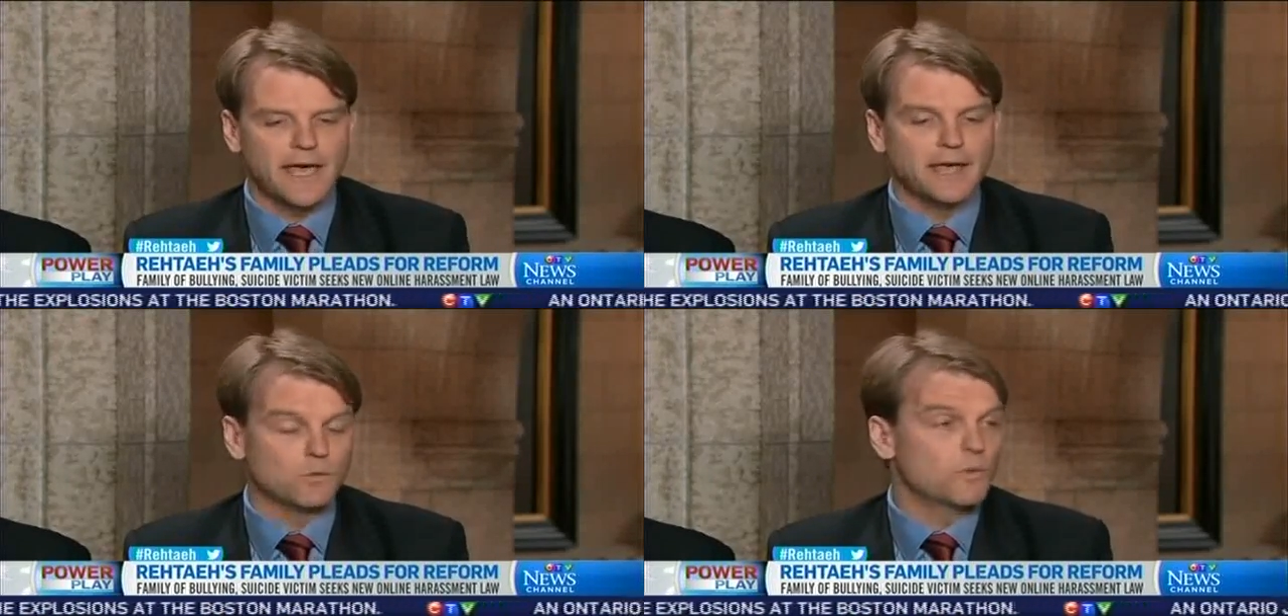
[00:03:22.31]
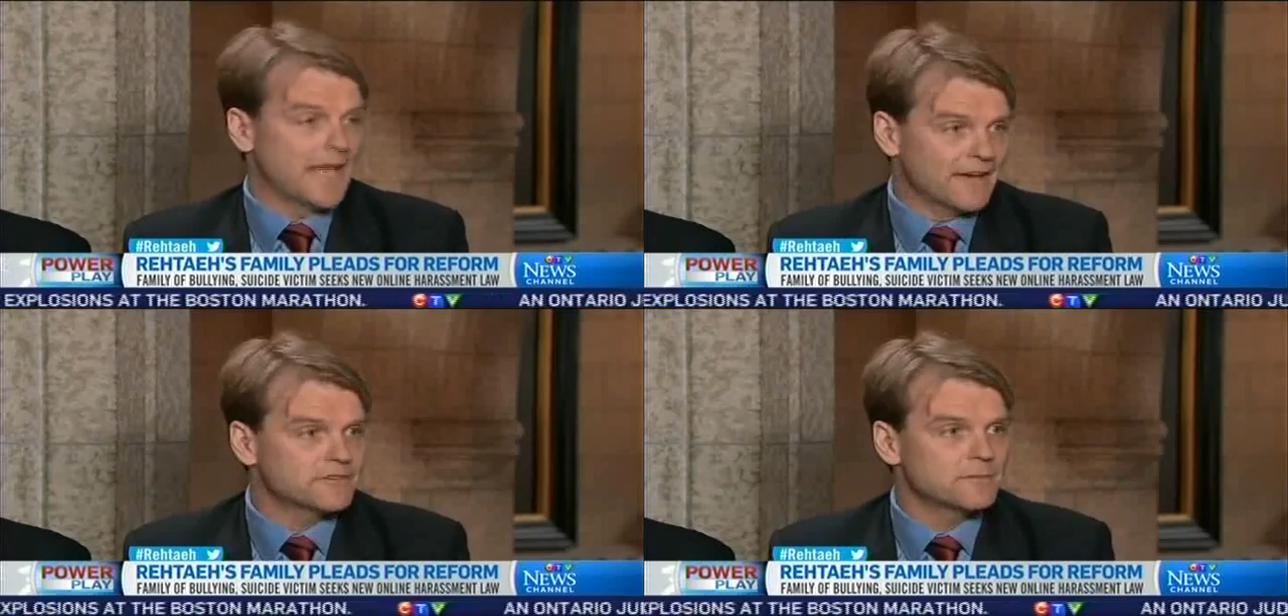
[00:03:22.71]
and we
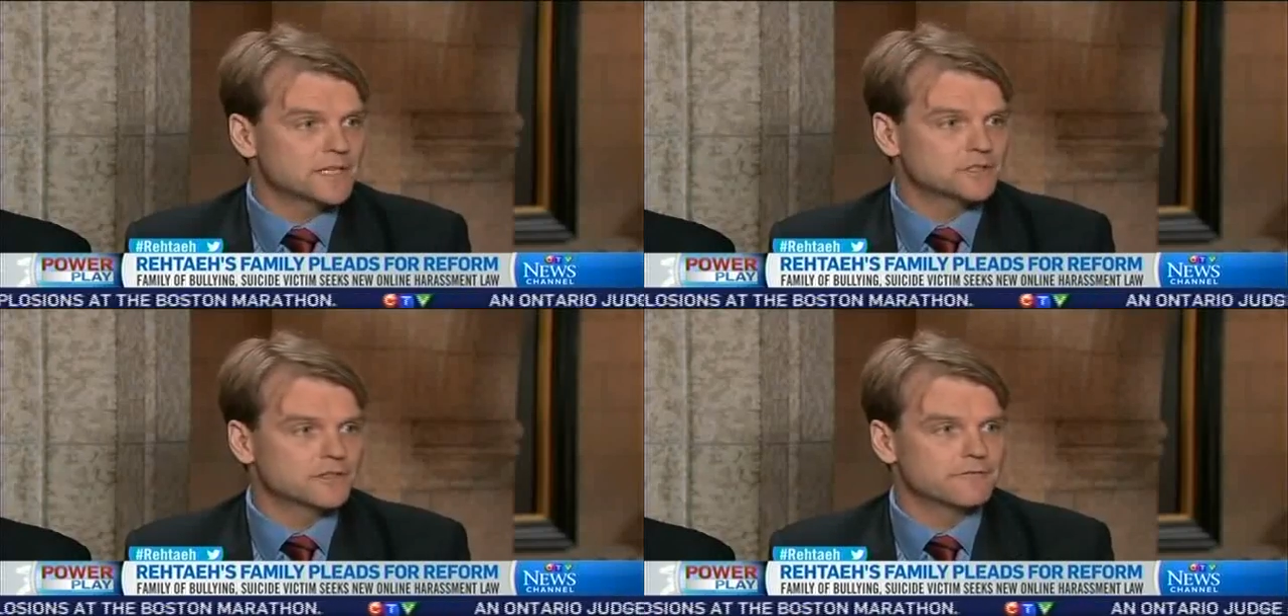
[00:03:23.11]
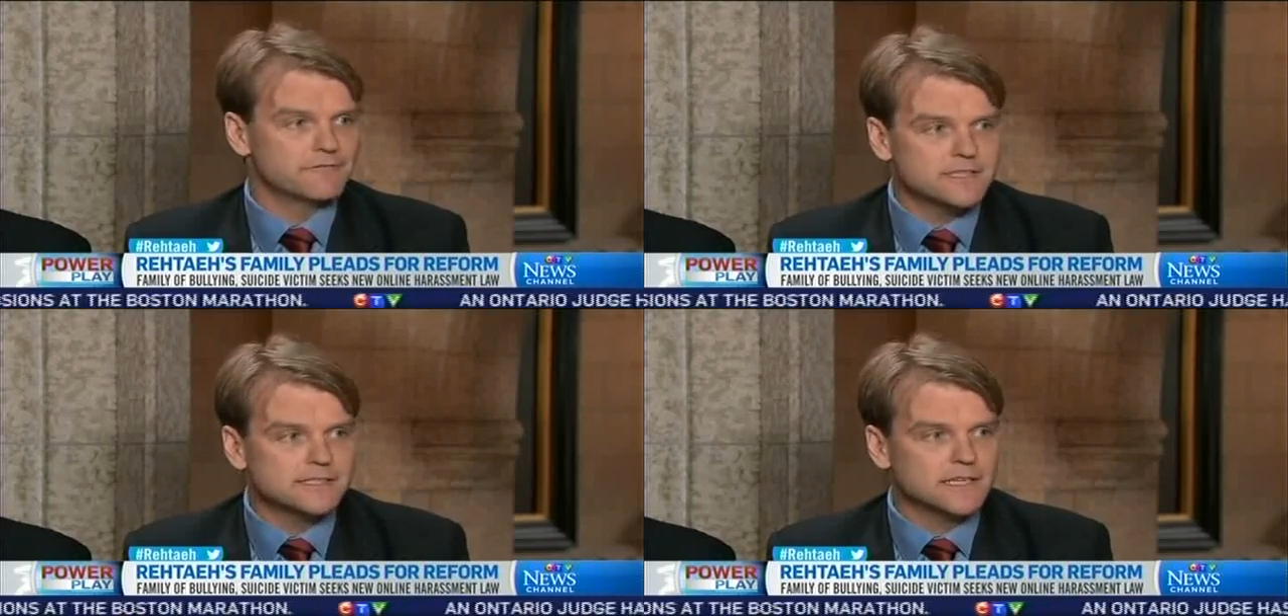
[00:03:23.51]
have to make sure it
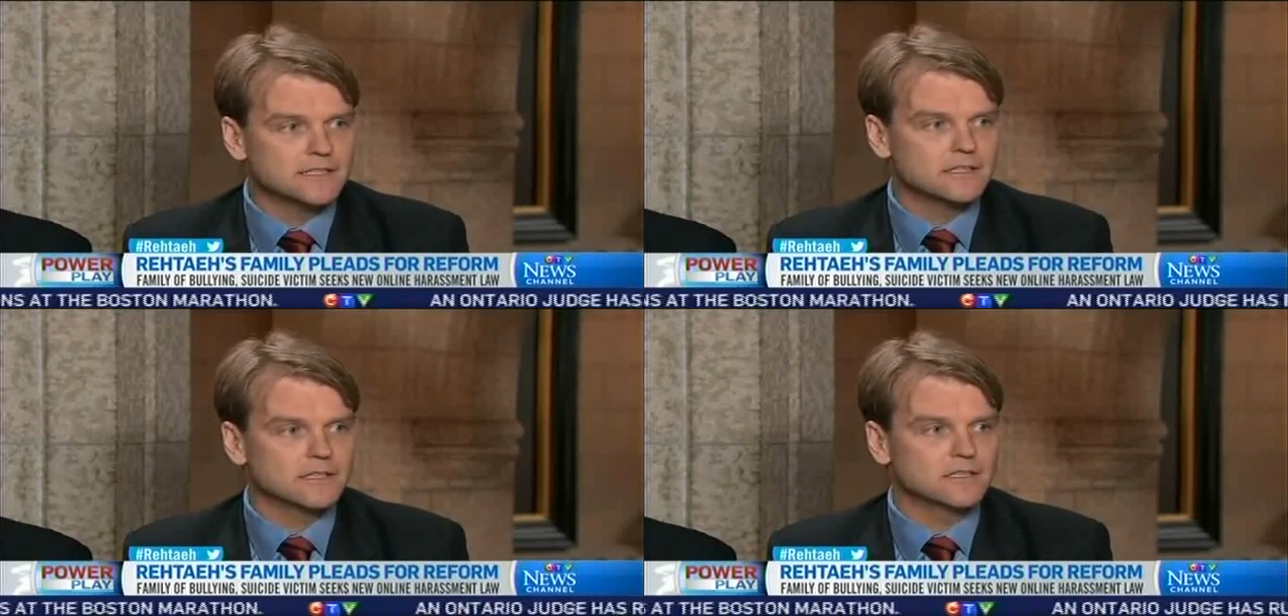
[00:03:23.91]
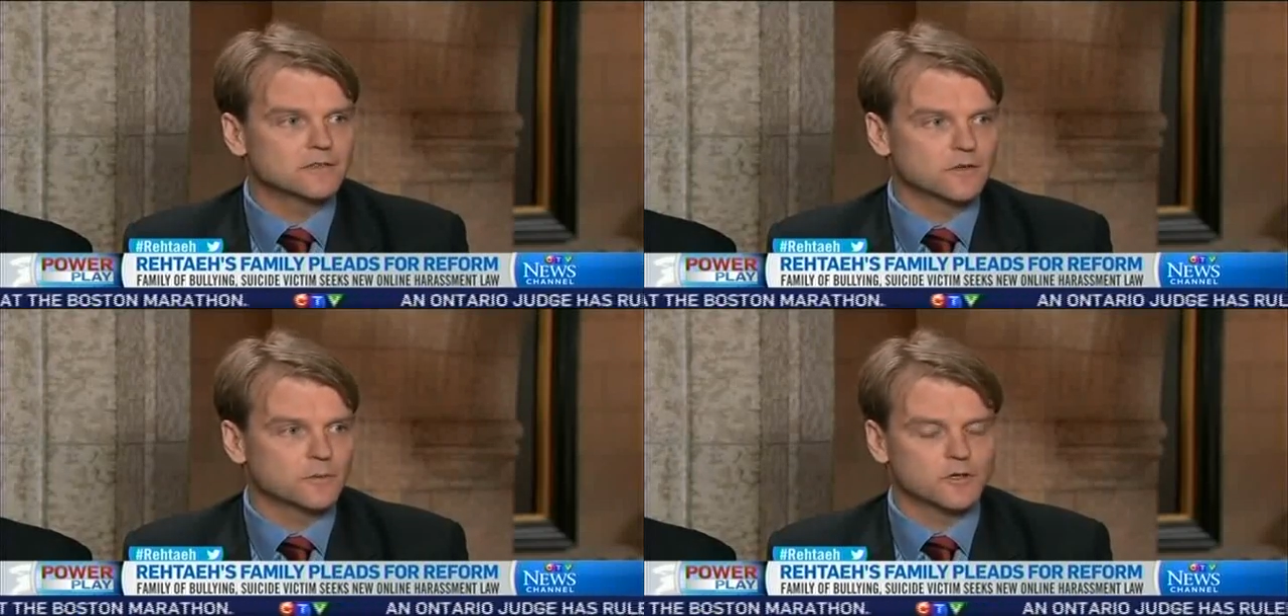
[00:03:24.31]
fits into
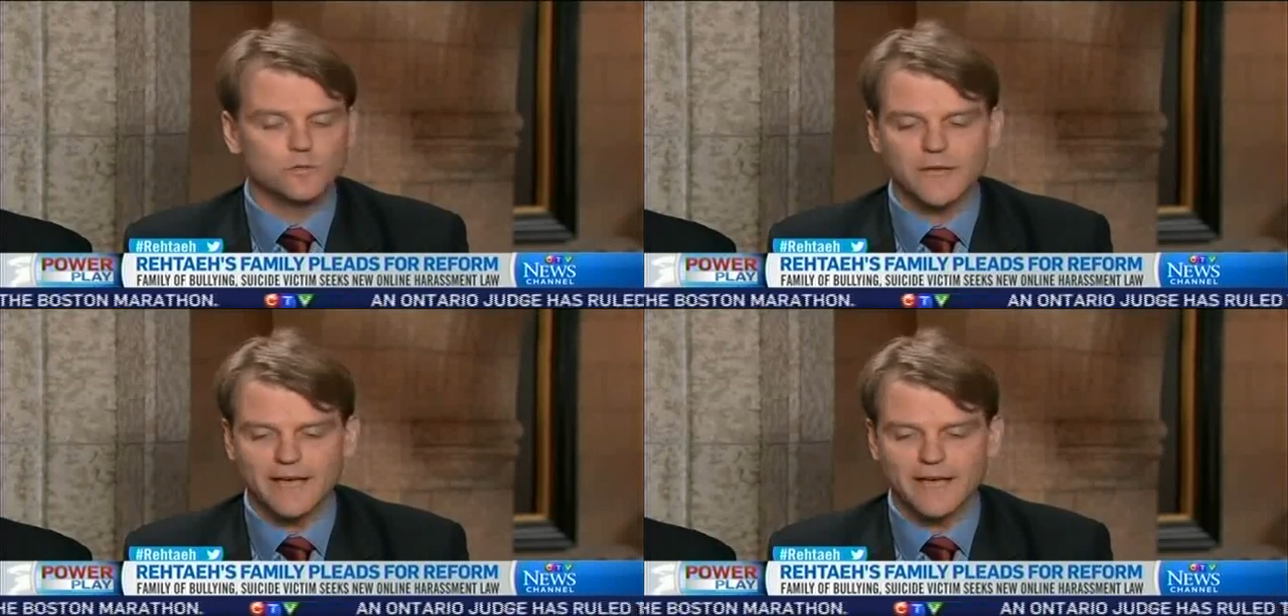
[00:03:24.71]
the criminal code.